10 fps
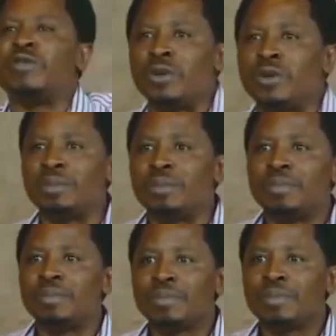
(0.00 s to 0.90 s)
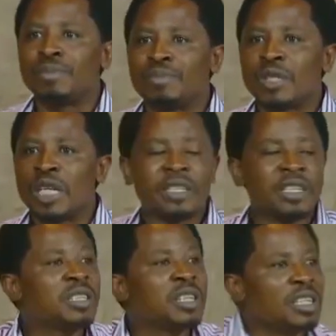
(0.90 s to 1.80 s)
you. It
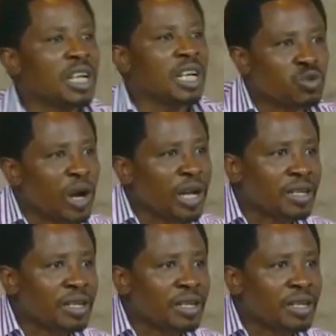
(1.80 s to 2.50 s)
is Jesus' work.